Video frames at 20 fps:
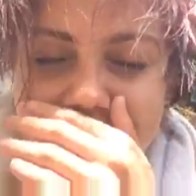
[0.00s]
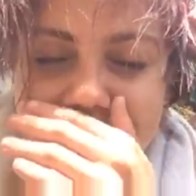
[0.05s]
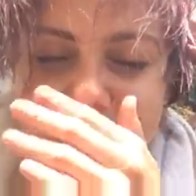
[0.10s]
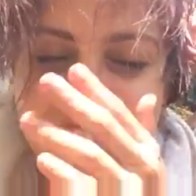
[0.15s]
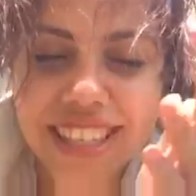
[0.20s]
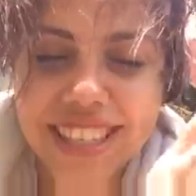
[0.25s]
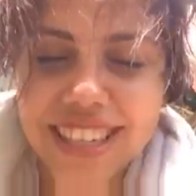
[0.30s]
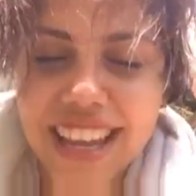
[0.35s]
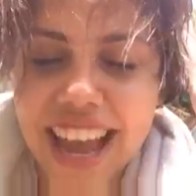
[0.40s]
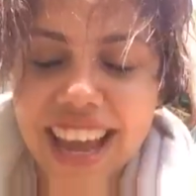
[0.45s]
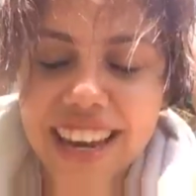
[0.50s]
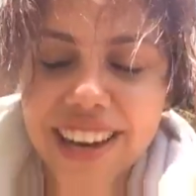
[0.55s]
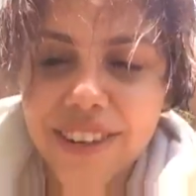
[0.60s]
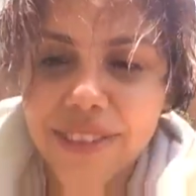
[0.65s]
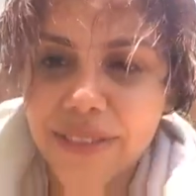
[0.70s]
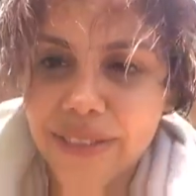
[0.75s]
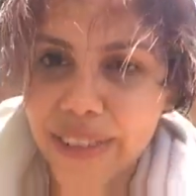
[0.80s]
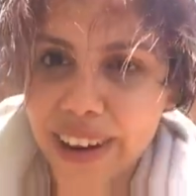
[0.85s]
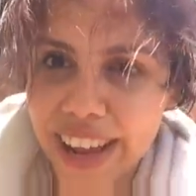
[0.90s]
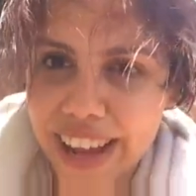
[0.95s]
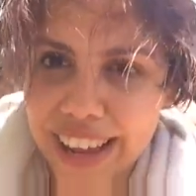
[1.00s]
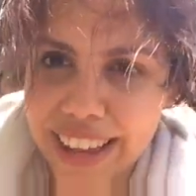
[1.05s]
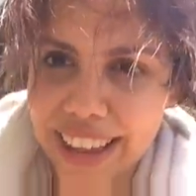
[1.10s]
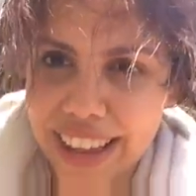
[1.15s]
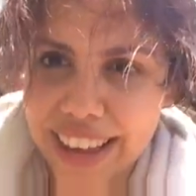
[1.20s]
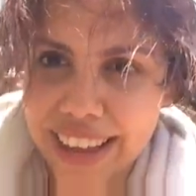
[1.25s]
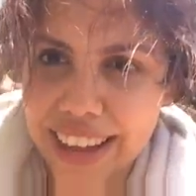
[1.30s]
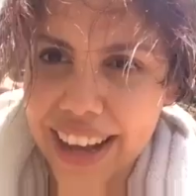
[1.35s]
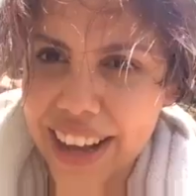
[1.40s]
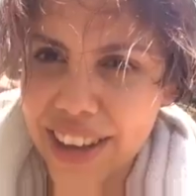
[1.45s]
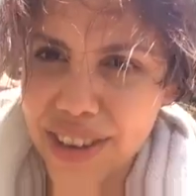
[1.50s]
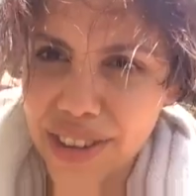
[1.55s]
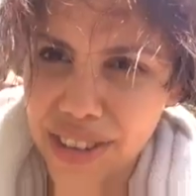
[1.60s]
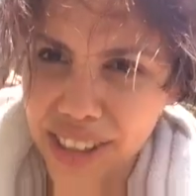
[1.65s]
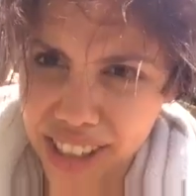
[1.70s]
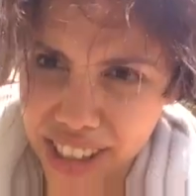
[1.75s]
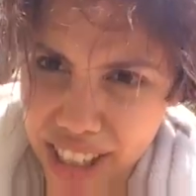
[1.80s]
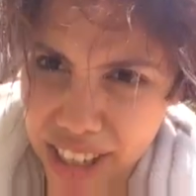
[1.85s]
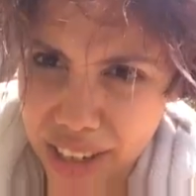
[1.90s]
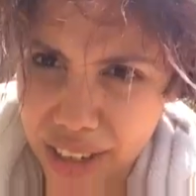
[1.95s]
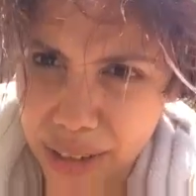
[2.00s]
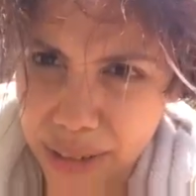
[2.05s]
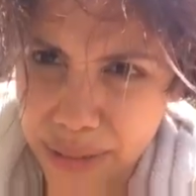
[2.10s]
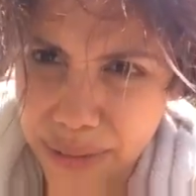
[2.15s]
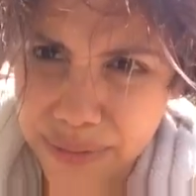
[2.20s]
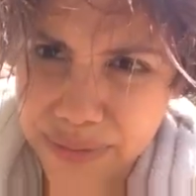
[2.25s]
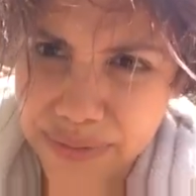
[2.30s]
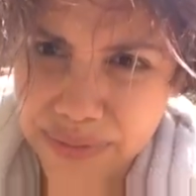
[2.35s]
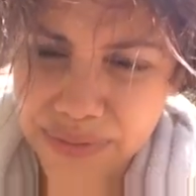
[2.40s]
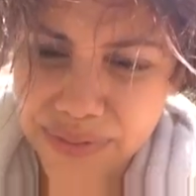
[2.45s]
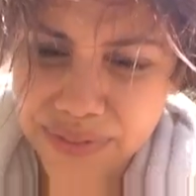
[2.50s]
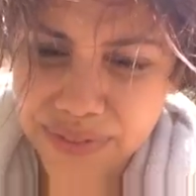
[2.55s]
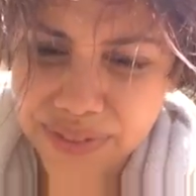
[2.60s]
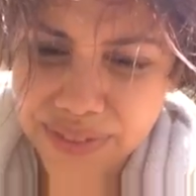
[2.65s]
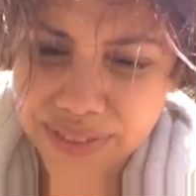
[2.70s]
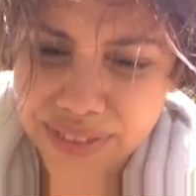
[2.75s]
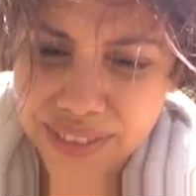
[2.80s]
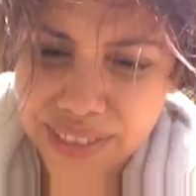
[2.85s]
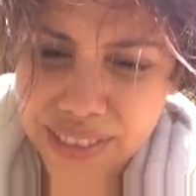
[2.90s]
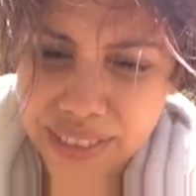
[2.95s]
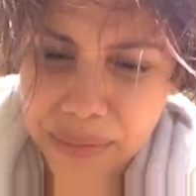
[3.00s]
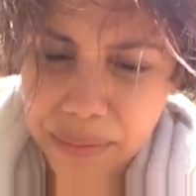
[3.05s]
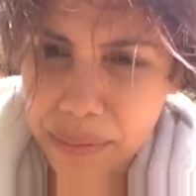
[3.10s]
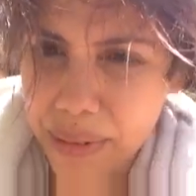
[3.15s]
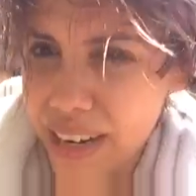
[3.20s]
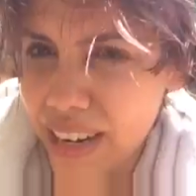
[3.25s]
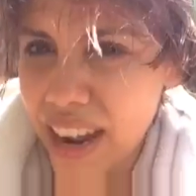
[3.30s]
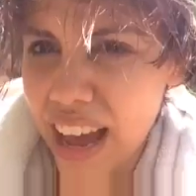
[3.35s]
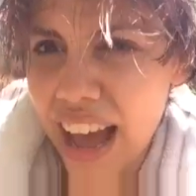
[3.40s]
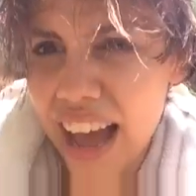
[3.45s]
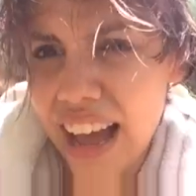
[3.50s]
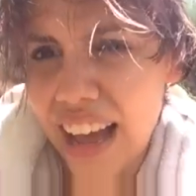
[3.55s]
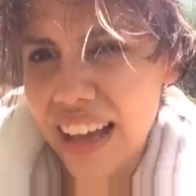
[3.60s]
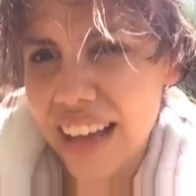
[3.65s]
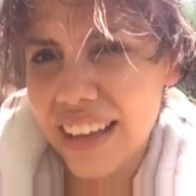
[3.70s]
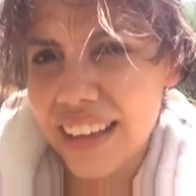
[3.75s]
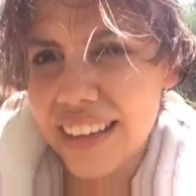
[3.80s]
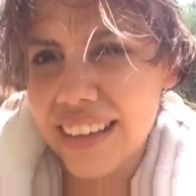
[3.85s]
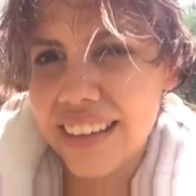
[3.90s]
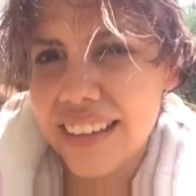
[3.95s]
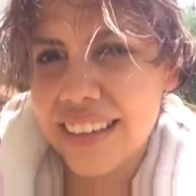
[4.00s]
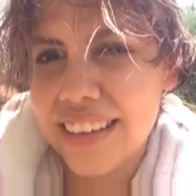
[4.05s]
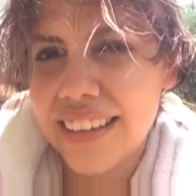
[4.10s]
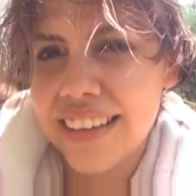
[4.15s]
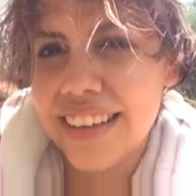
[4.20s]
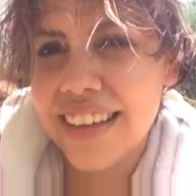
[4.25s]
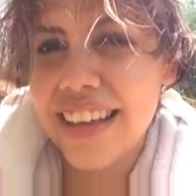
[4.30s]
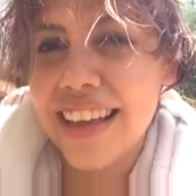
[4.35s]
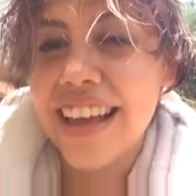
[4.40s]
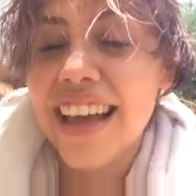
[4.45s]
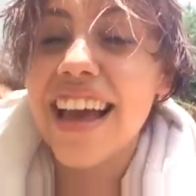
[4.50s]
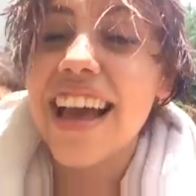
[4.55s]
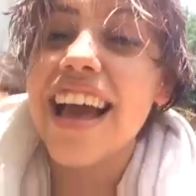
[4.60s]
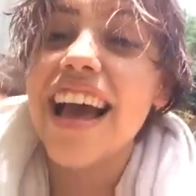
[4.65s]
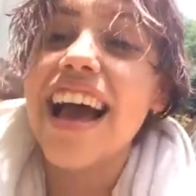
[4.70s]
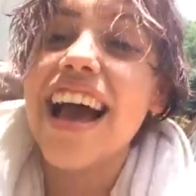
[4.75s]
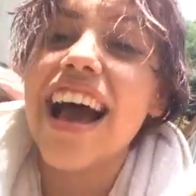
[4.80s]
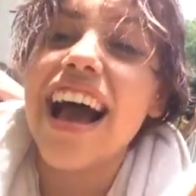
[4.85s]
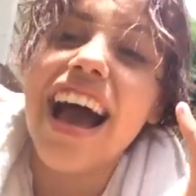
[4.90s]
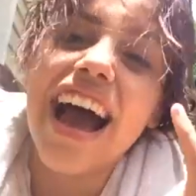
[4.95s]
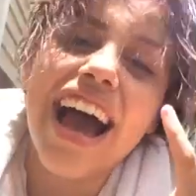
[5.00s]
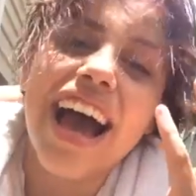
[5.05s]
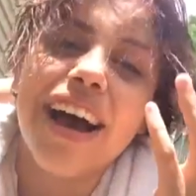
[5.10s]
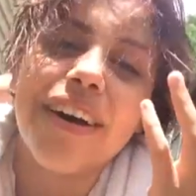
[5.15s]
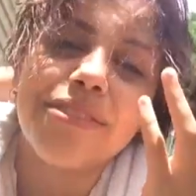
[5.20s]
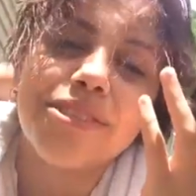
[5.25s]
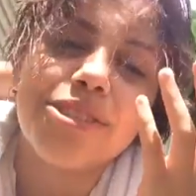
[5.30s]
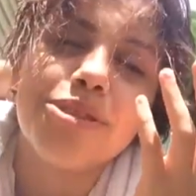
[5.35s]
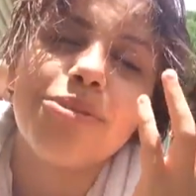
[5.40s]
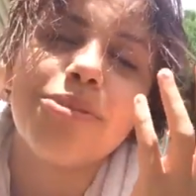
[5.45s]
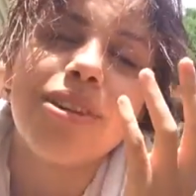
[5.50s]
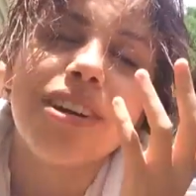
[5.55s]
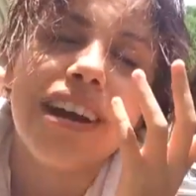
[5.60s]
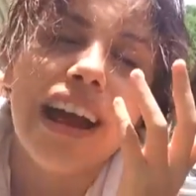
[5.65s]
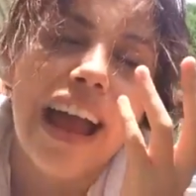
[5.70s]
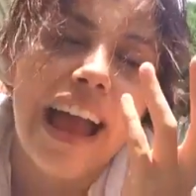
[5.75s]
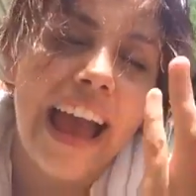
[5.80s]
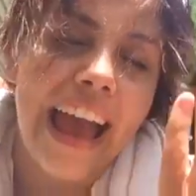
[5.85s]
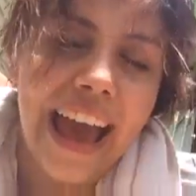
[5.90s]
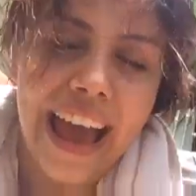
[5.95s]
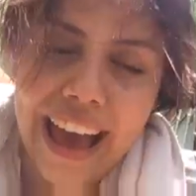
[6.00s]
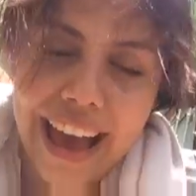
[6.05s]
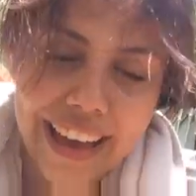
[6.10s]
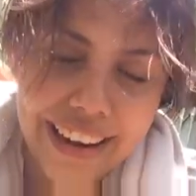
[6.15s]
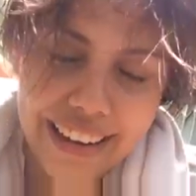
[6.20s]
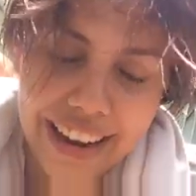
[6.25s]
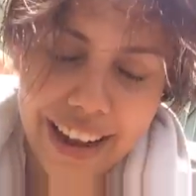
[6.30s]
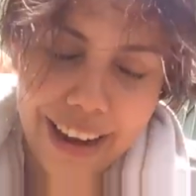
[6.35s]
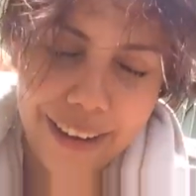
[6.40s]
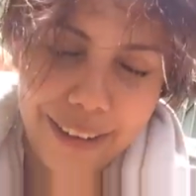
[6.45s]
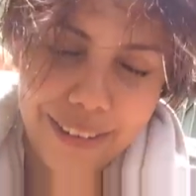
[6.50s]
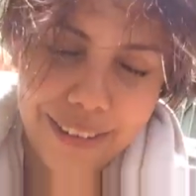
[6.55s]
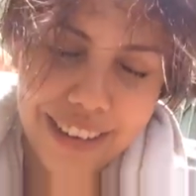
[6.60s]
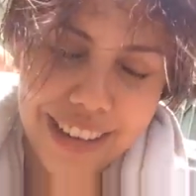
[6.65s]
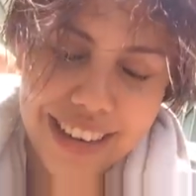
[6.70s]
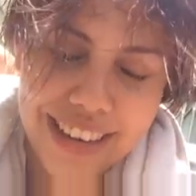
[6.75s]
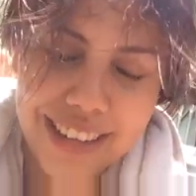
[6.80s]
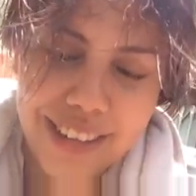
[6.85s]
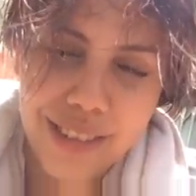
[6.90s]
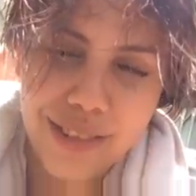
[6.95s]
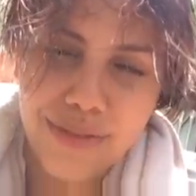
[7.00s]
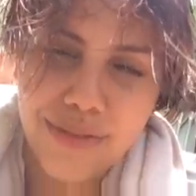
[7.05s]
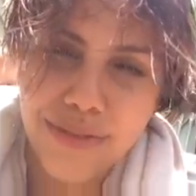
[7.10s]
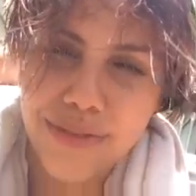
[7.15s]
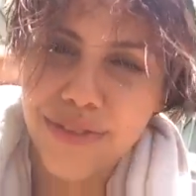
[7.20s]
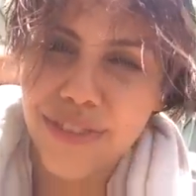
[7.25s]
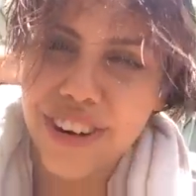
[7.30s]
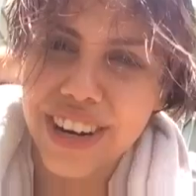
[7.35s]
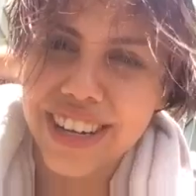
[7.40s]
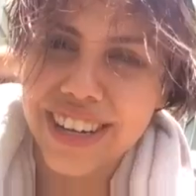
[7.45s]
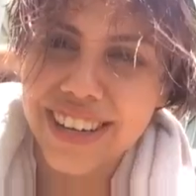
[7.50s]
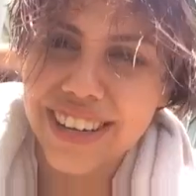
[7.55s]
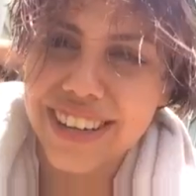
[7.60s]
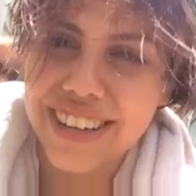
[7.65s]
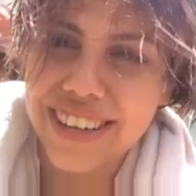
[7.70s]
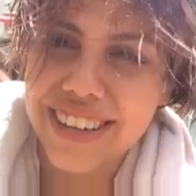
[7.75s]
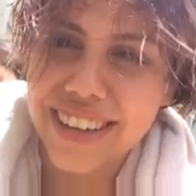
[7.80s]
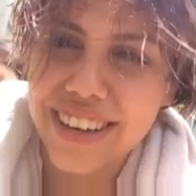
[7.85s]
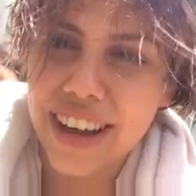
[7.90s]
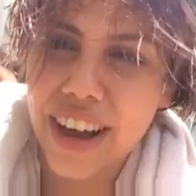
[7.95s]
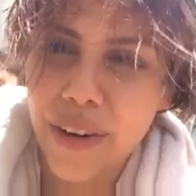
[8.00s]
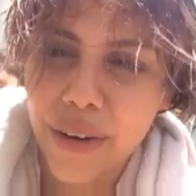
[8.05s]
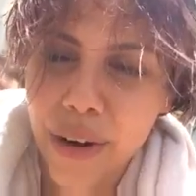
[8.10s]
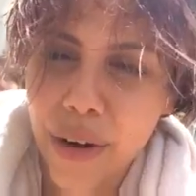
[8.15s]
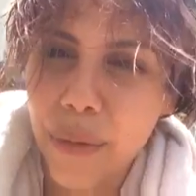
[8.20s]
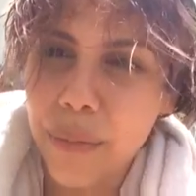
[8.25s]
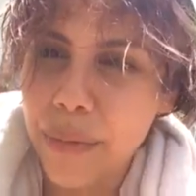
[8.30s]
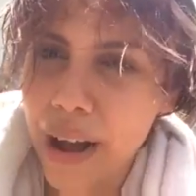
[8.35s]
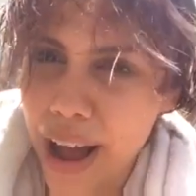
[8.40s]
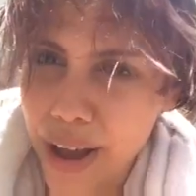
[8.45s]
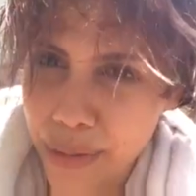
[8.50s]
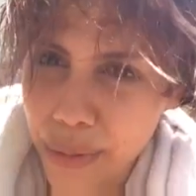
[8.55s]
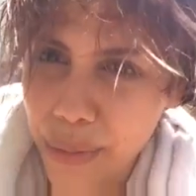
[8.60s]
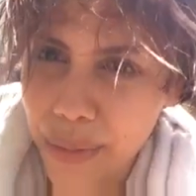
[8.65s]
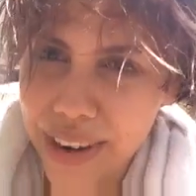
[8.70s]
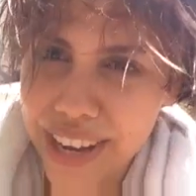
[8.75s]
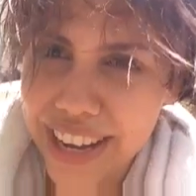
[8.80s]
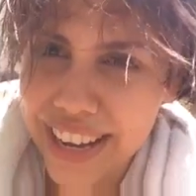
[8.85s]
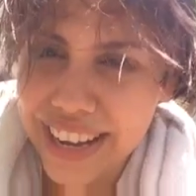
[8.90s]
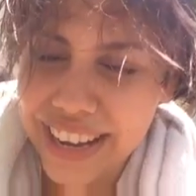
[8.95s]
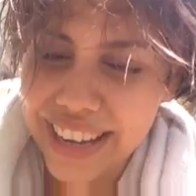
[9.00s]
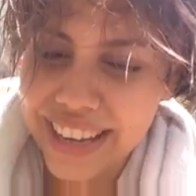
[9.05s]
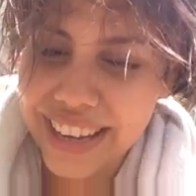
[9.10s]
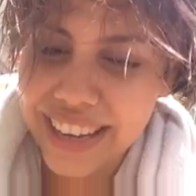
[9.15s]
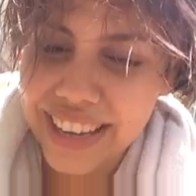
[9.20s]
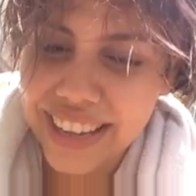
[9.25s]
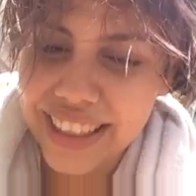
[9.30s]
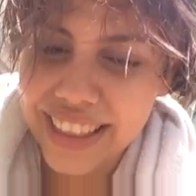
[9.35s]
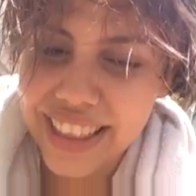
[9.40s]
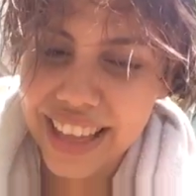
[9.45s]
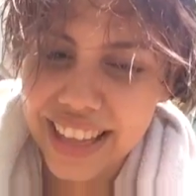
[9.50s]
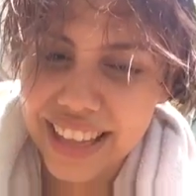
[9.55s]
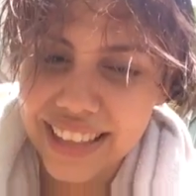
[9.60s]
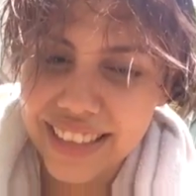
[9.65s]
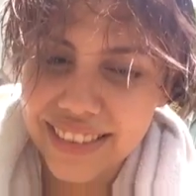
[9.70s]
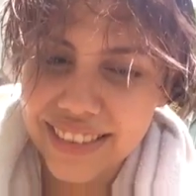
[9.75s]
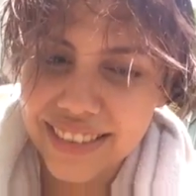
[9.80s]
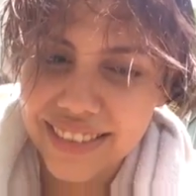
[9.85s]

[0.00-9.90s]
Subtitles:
have just dyed it red like I usually do. But nah. I have to wear a hat now, and it's my wig that